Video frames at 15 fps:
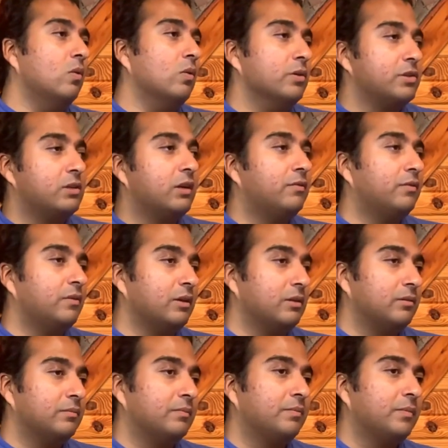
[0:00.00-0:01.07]
or suffering.
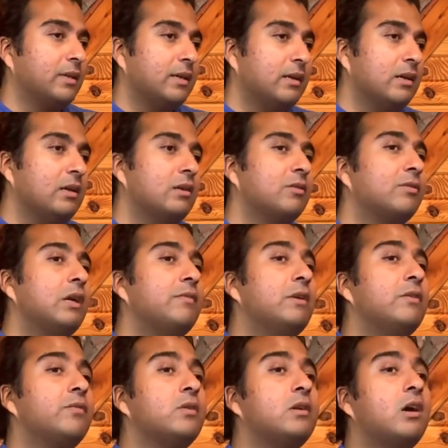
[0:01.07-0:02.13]

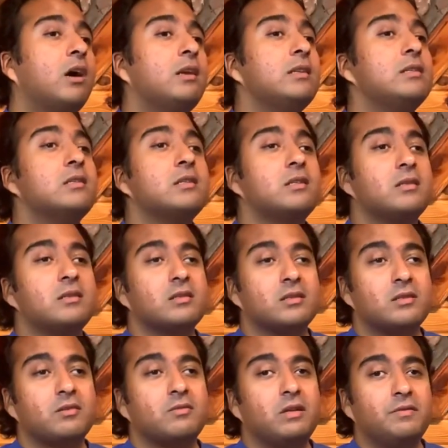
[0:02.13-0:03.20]
Craving for
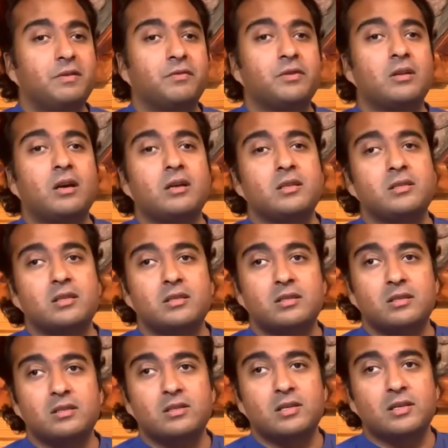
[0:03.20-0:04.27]
non-existence. Craving for
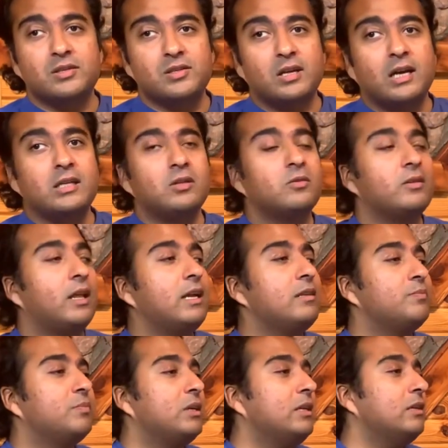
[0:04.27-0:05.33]
non-existence says, I don't
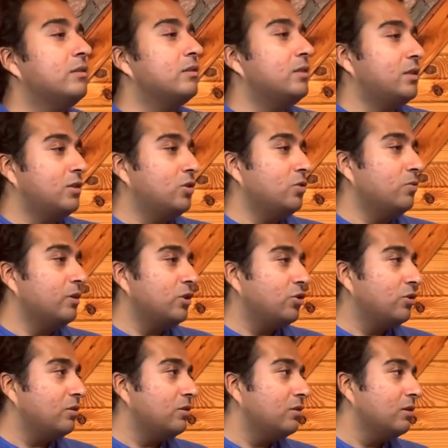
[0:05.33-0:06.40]
like being in this
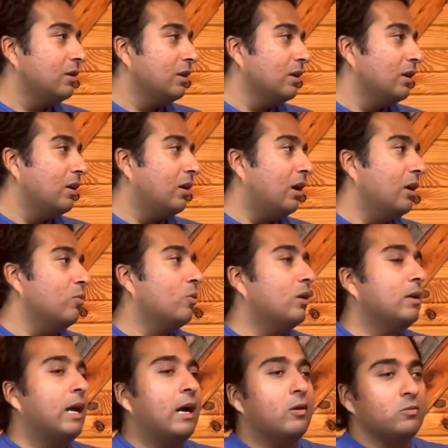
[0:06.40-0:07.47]
situation. I
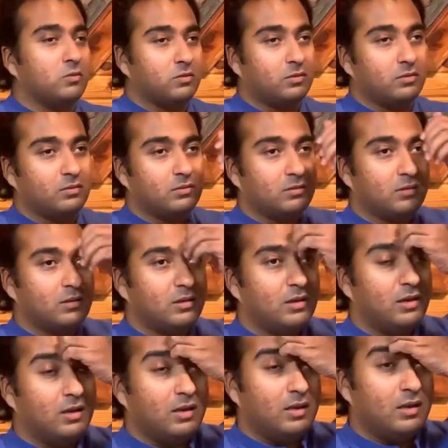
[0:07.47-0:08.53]
want out.
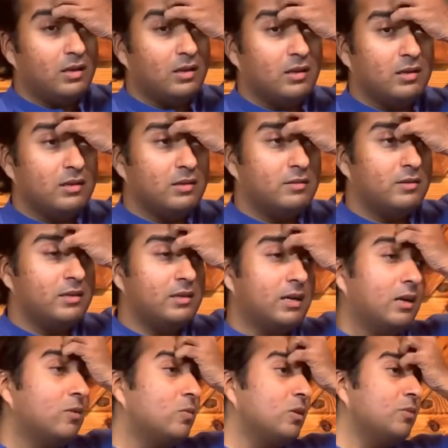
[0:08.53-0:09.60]
Right?
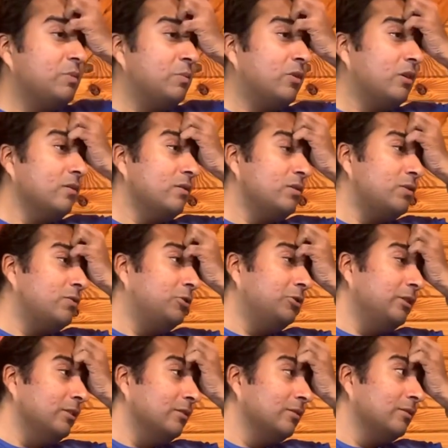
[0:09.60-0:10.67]
I don't want to be part of this
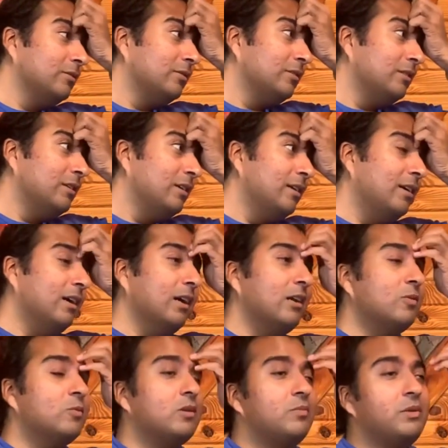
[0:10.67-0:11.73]
retreat.
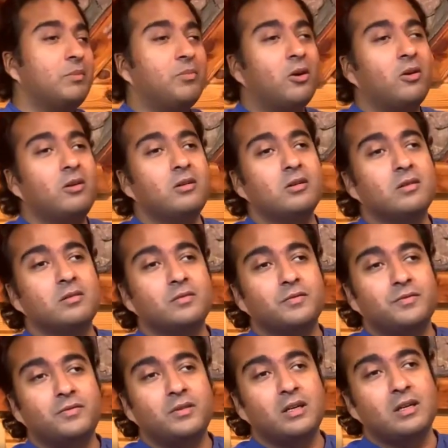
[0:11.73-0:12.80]
I don't want to be part
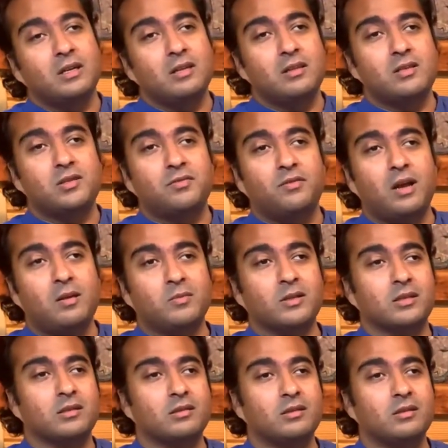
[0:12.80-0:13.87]
of this
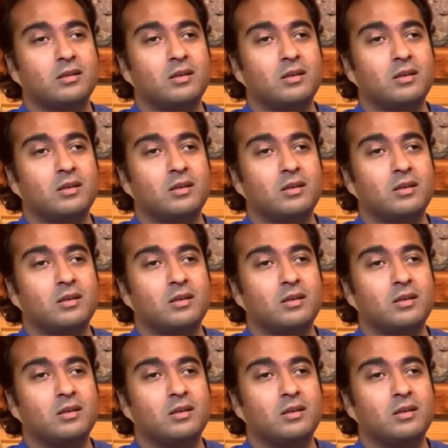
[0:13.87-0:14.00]
family.